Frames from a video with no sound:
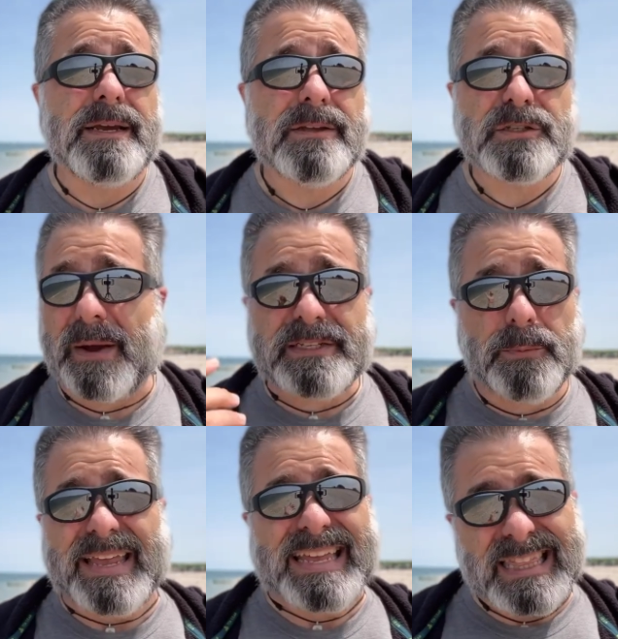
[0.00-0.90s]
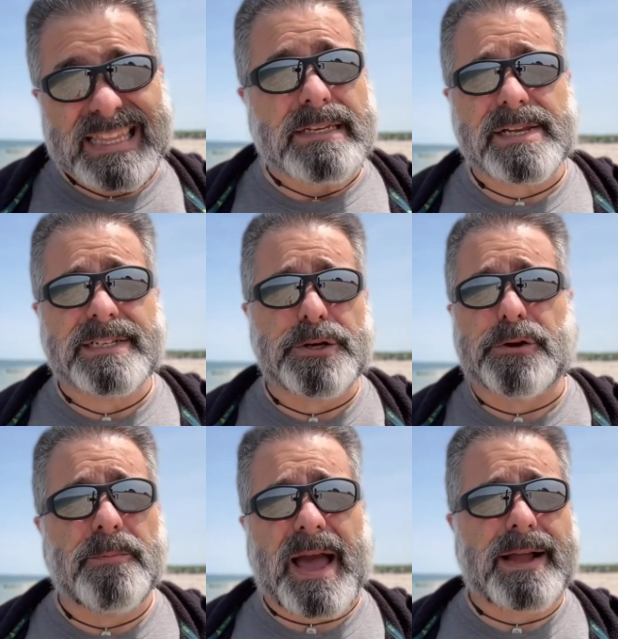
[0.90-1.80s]
Twice a week at least, I
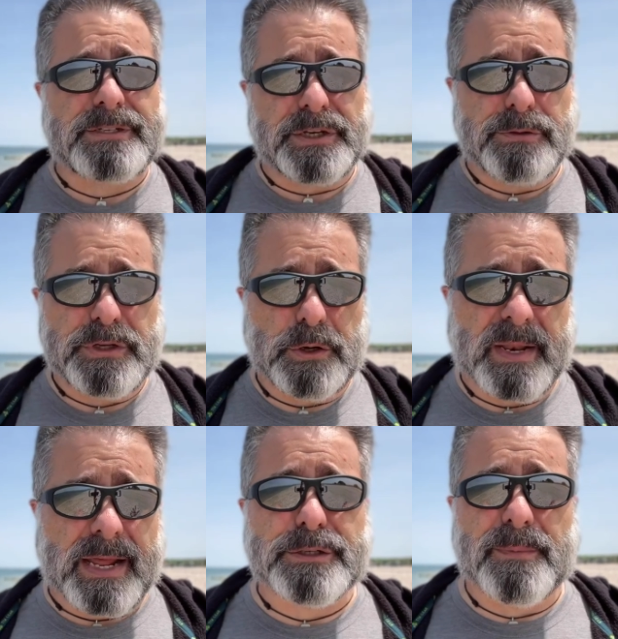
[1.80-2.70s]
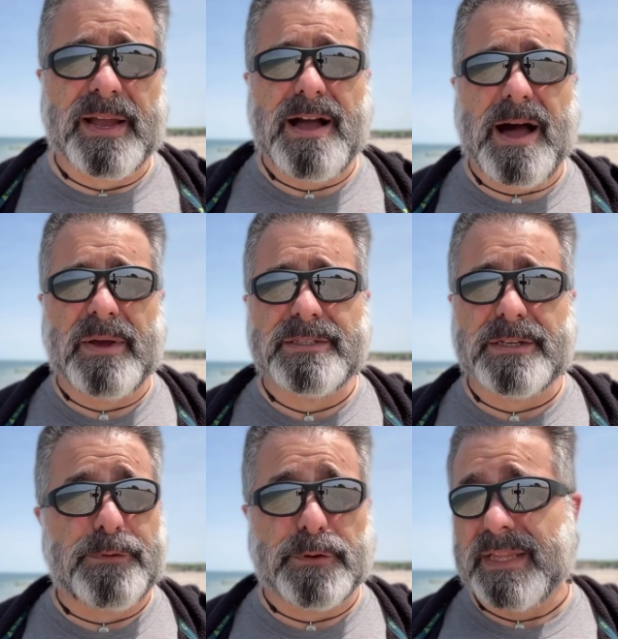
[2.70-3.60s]
circle back to YouTube and answer my comments.
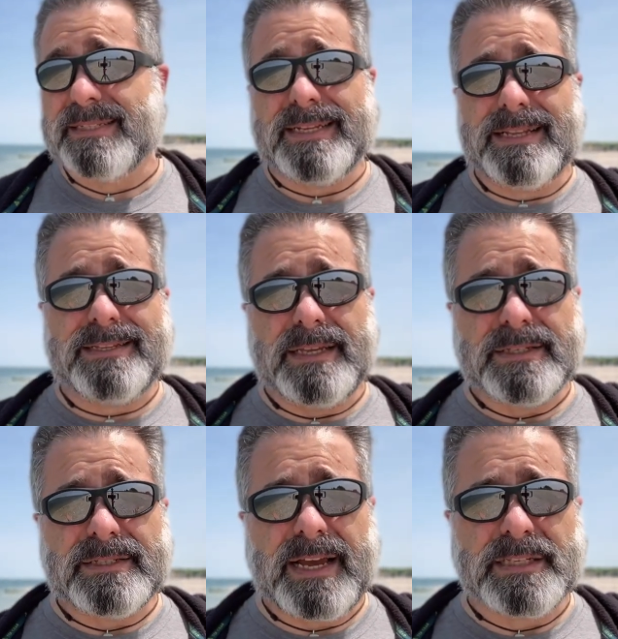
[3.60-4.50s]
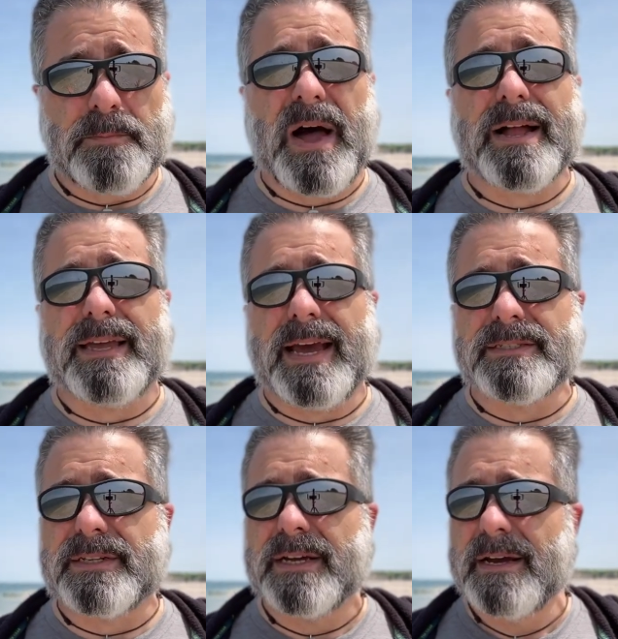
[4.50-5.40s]
If you're listening to this as a
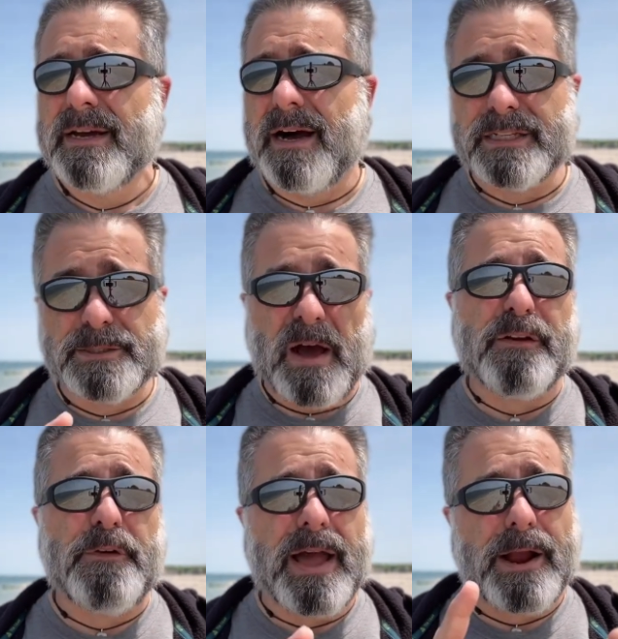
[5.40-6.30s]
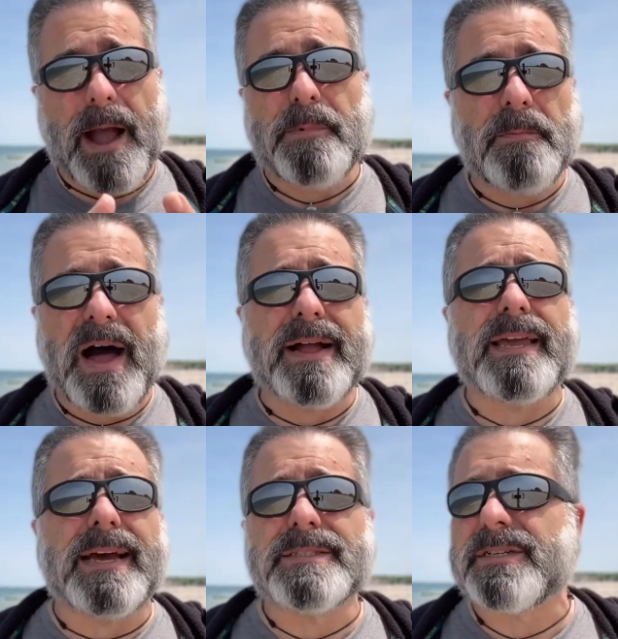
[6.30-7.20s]
podcast on Spotify or Apple
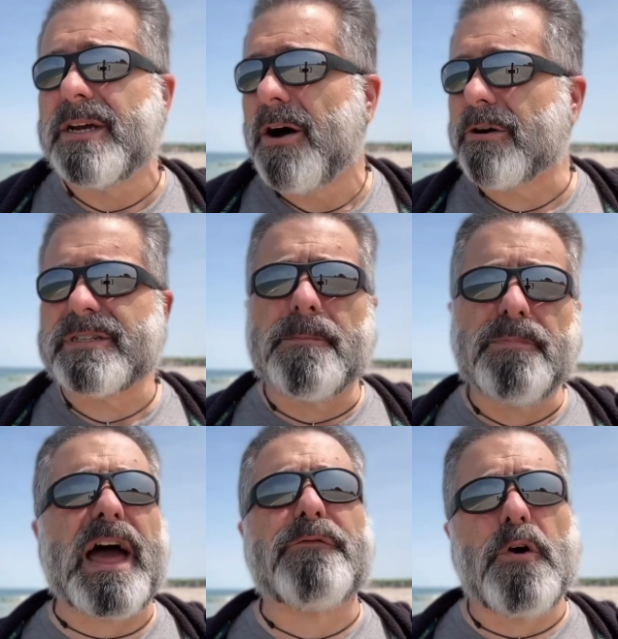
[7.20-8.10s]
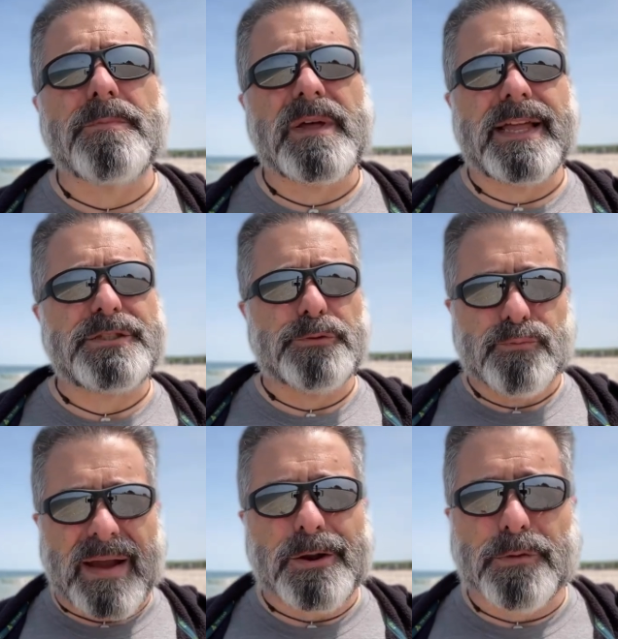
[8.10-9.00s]
Podcasts or some platform that lets you
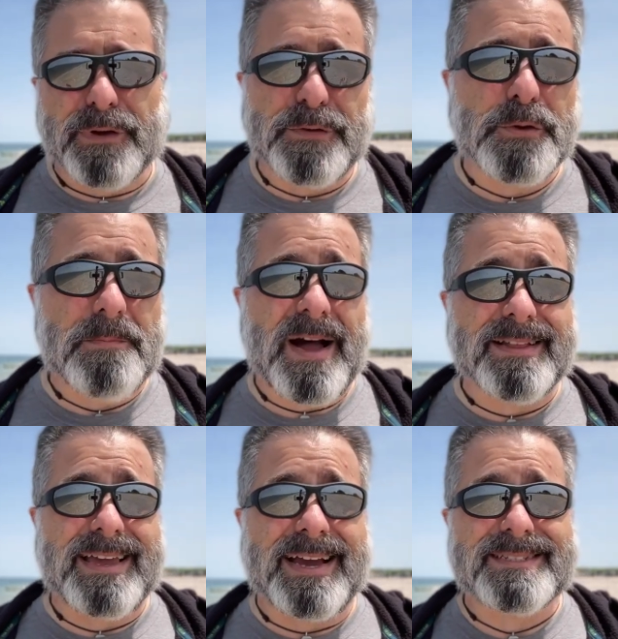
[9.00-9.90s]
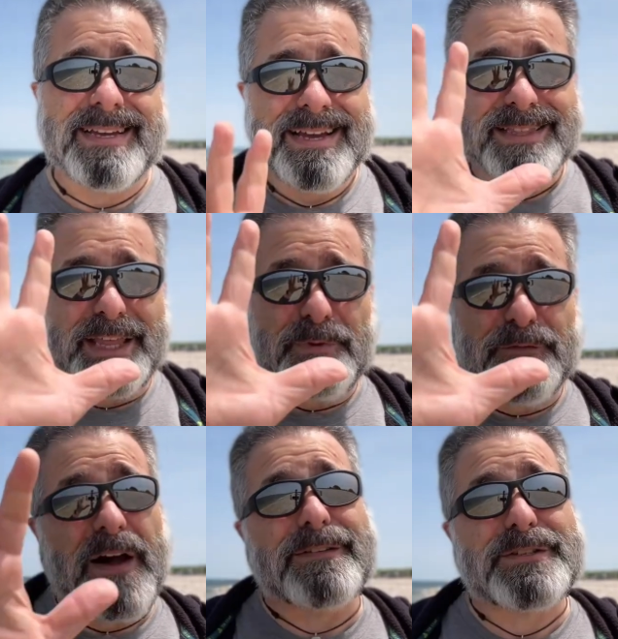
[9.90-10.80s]
rate or review the podcast, leave me a
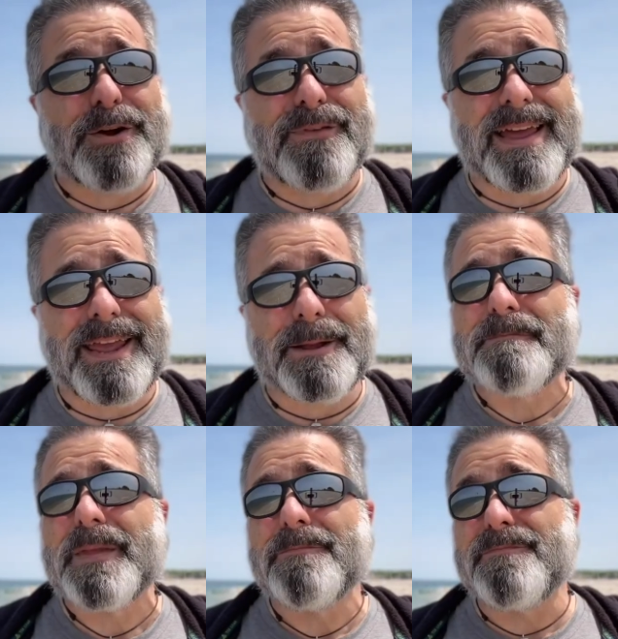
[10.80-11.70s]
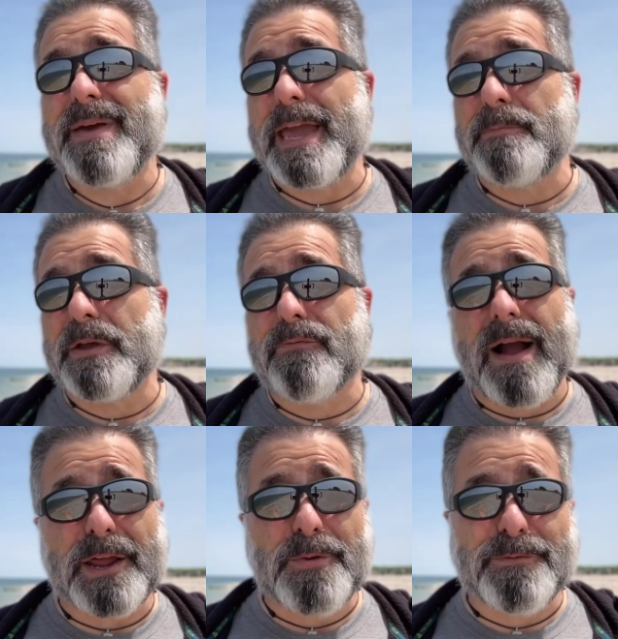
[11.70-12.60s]
five star rating maybe
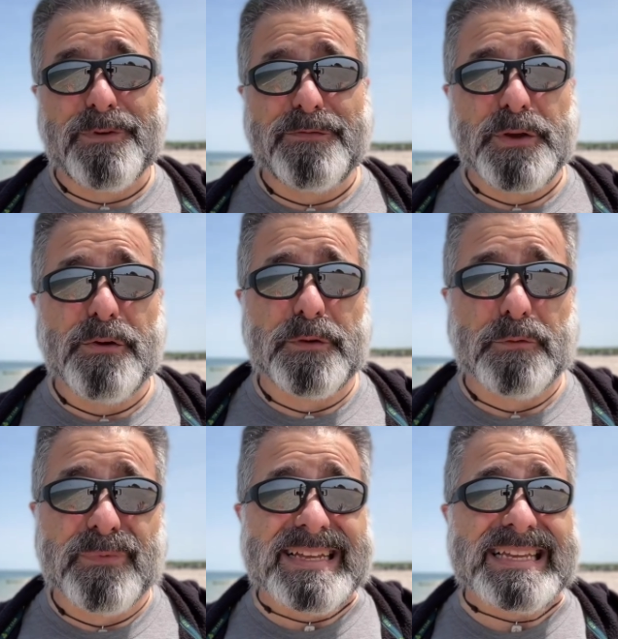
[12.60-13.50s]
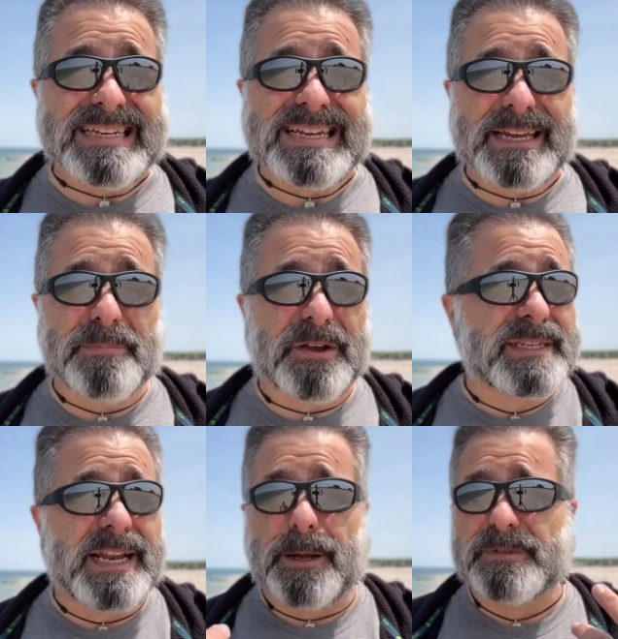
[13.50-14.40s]
write a quick review if you really dig it because
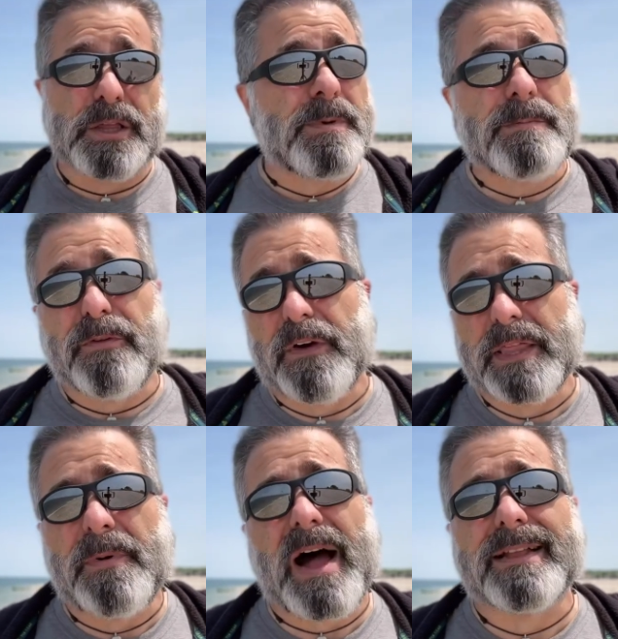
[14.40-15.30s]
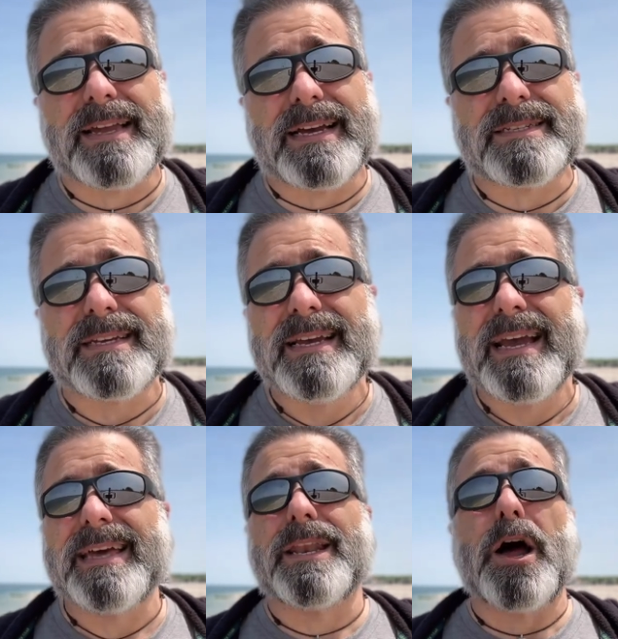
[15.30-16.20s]
it helps other people find the podcast
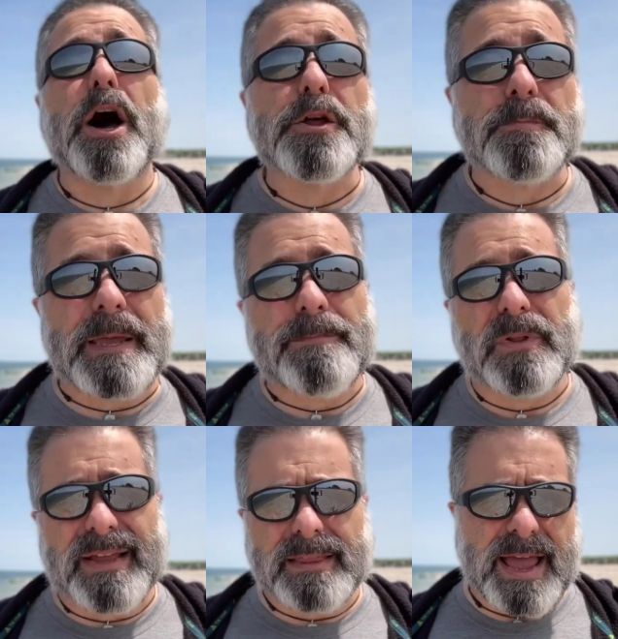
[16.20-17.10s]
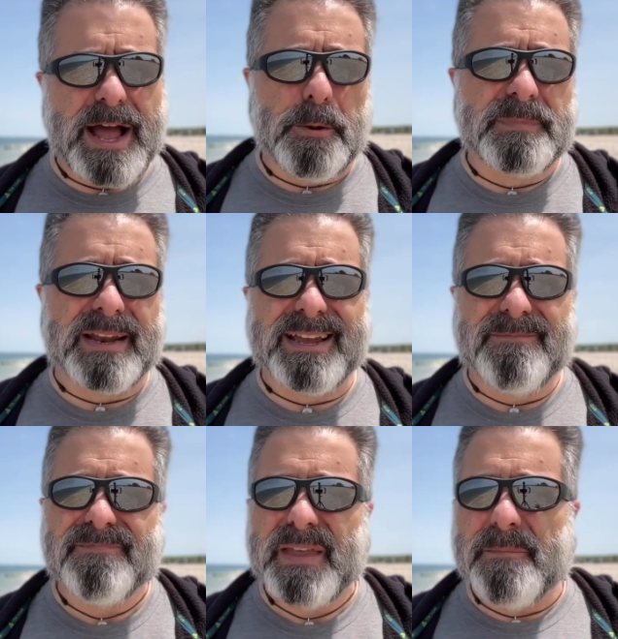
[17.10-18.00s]
and then other people get the help that I
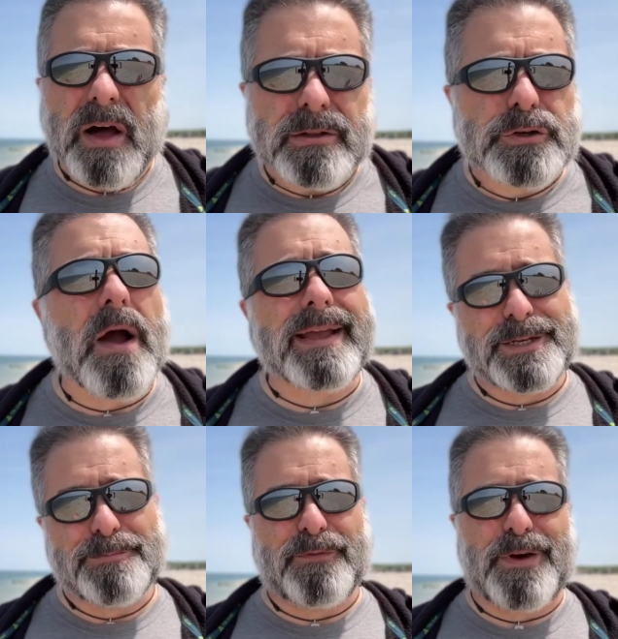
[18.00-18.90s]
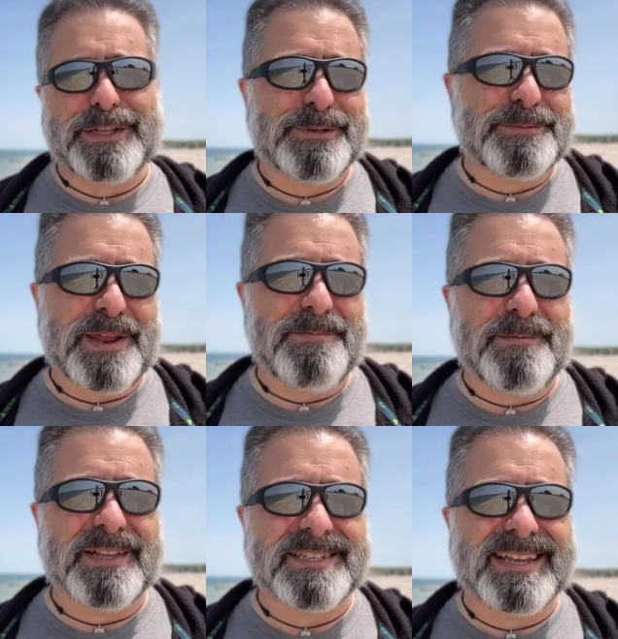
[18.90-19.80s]
am trying to provide to as many
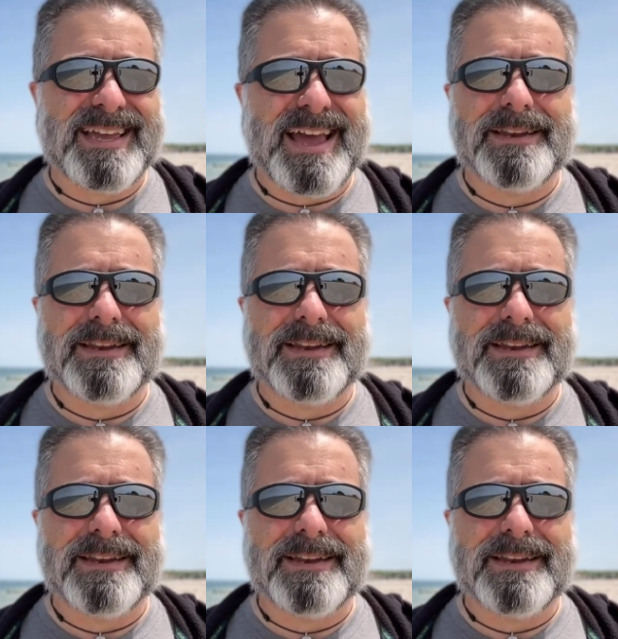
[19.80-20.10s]
people as I can.